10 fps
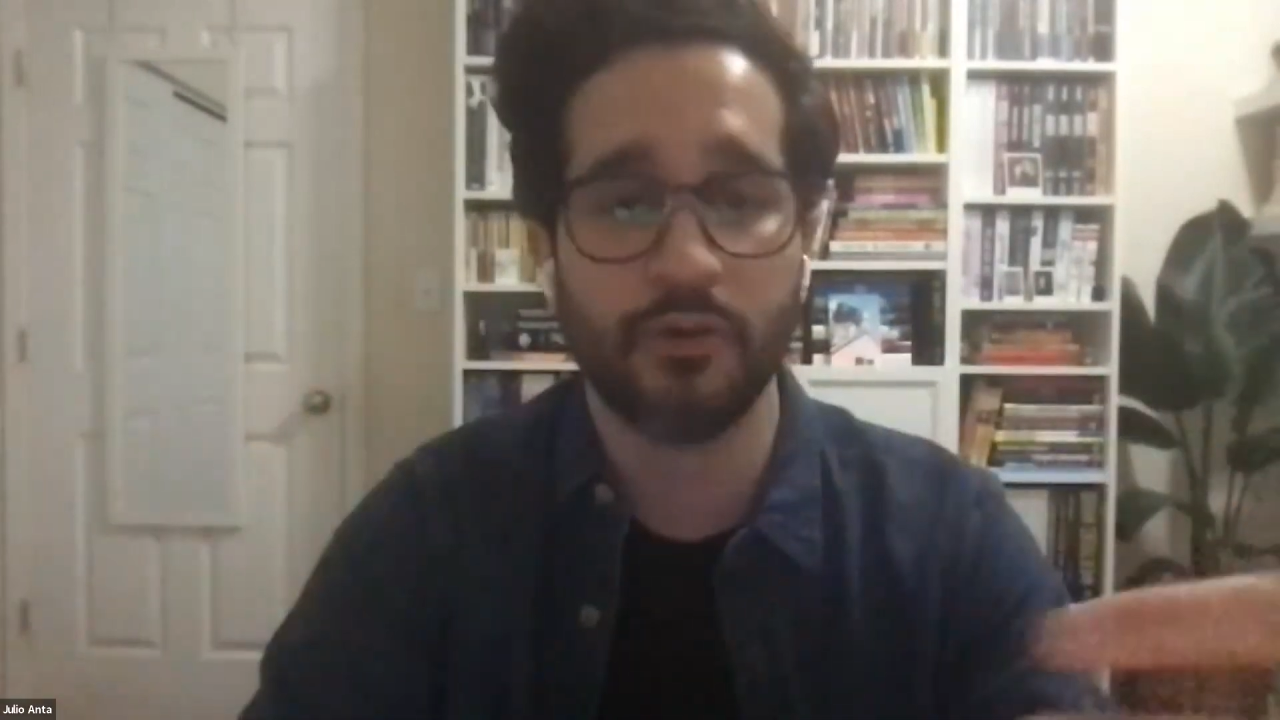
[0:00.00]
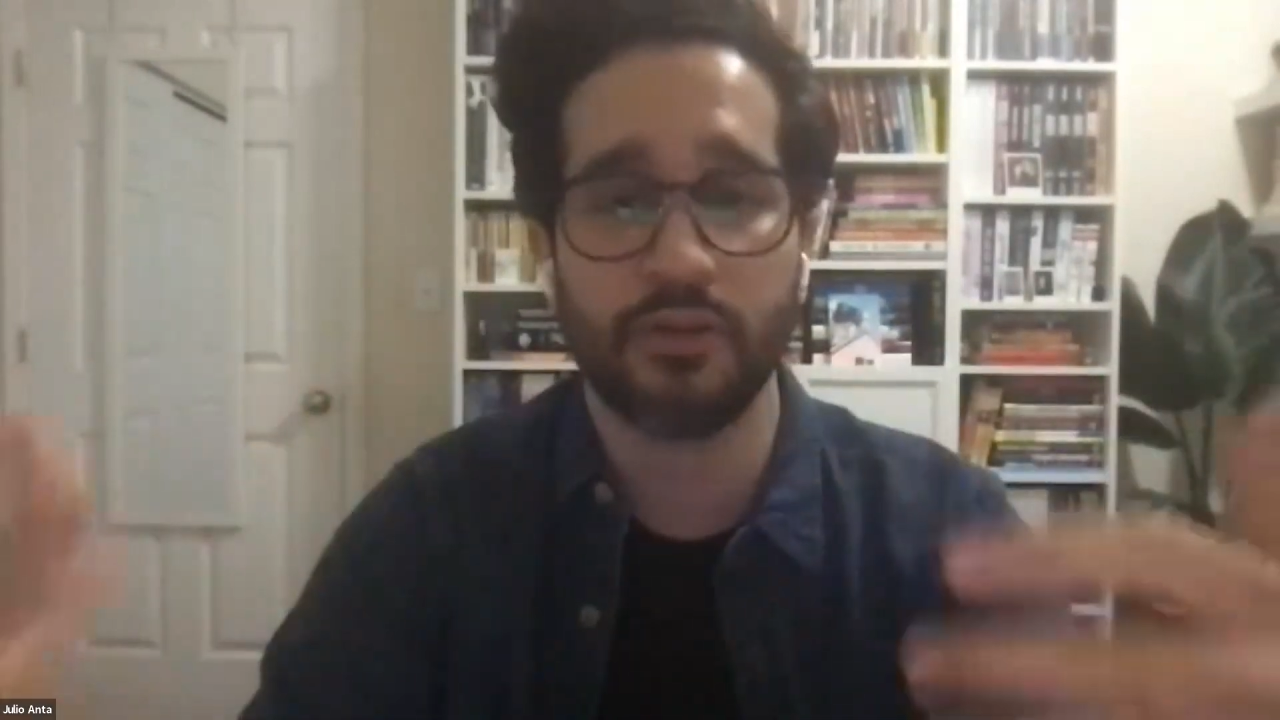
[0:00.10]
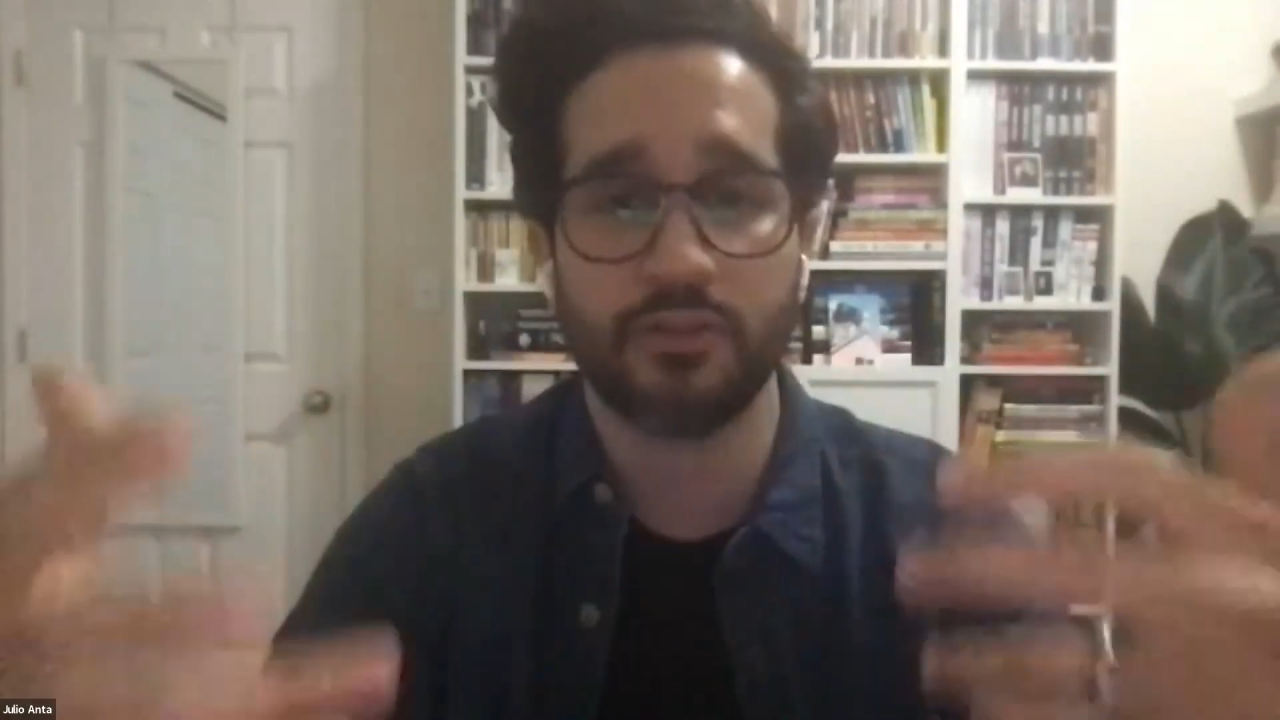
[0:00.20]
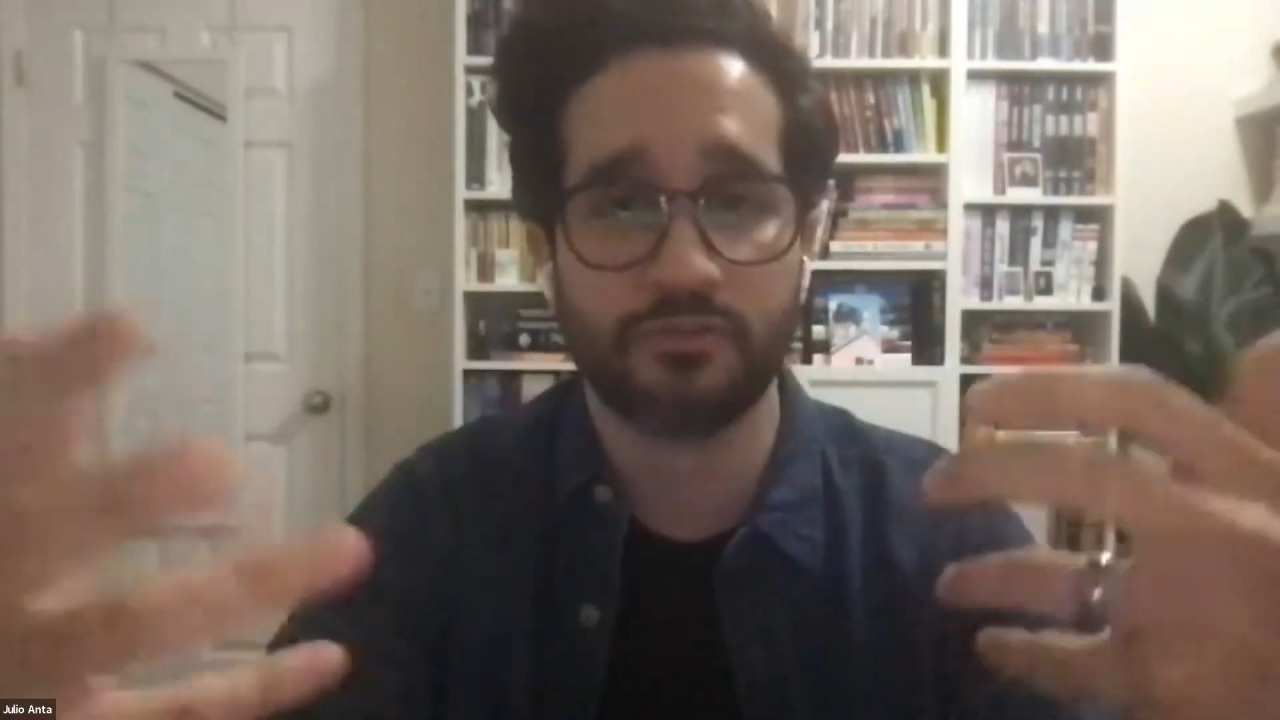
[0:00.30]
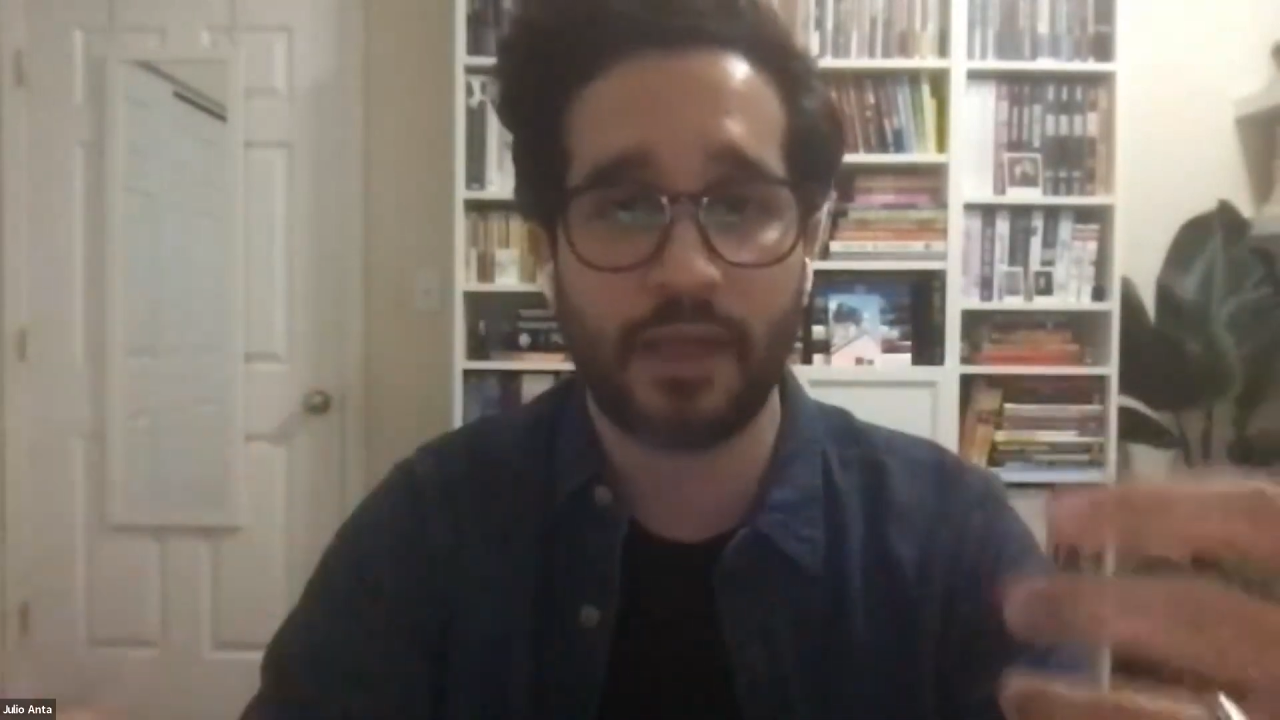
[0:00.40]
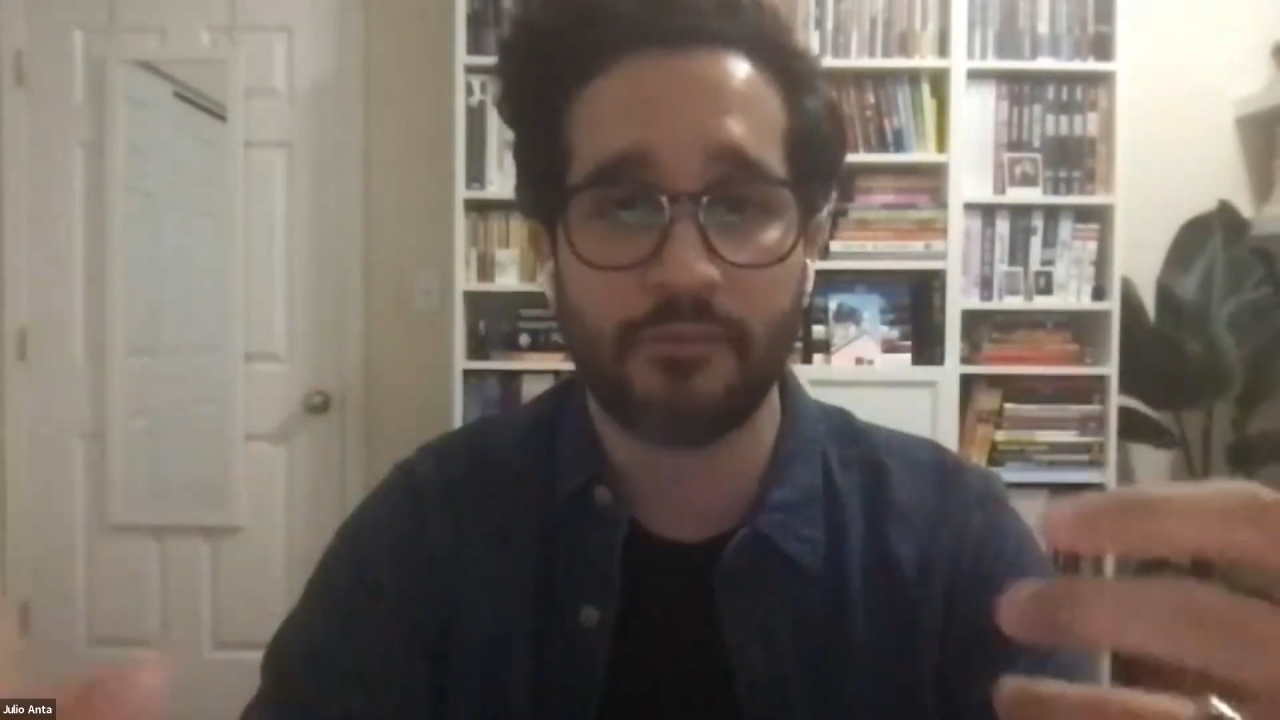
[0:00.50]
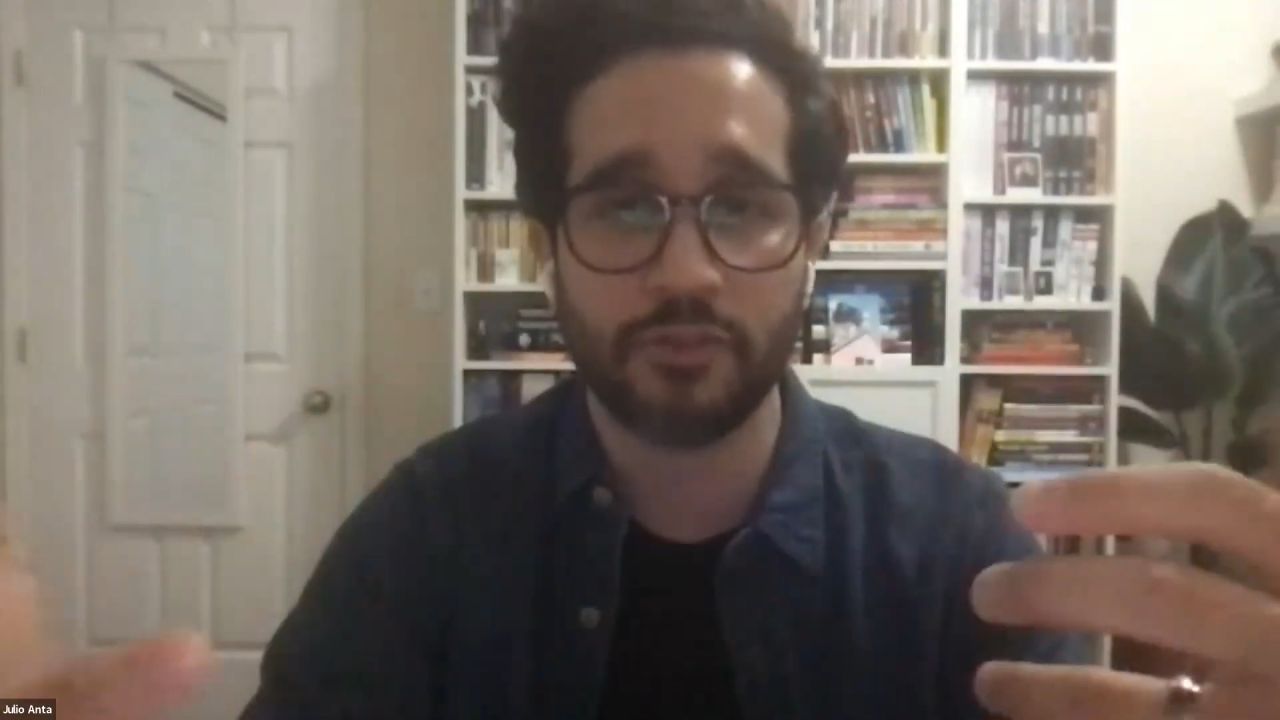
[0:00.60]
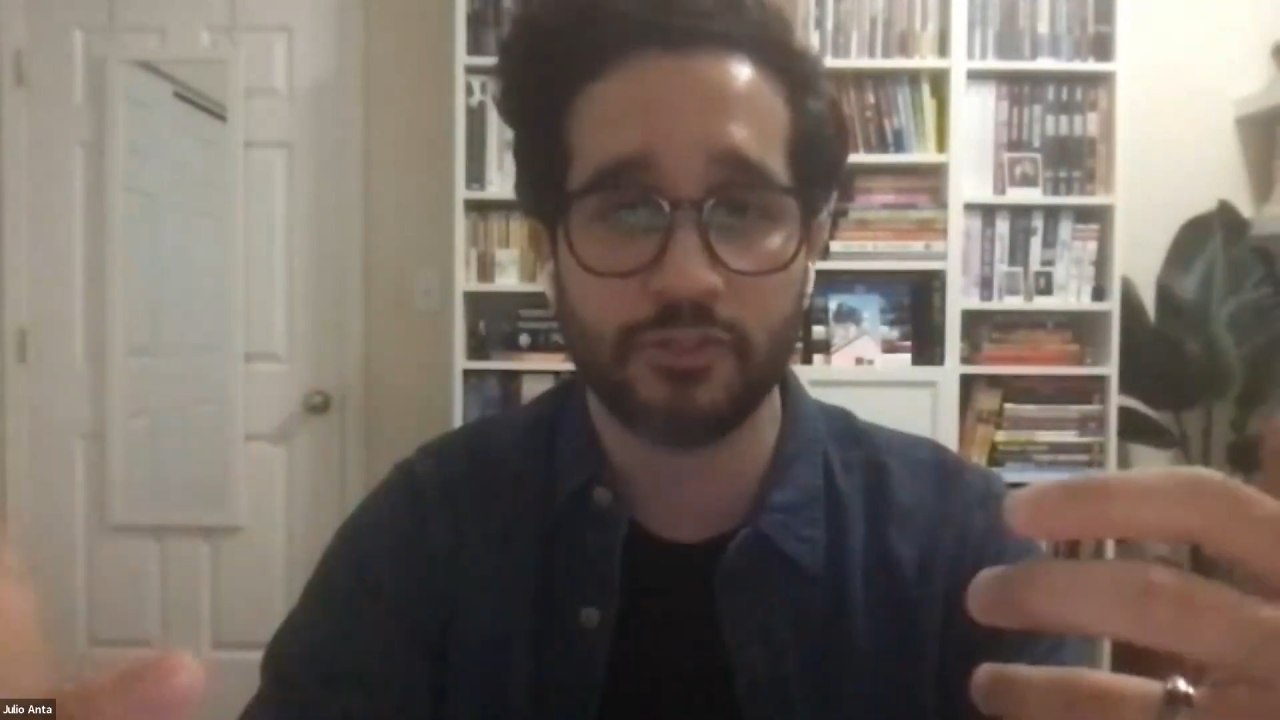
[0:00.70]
when he was 5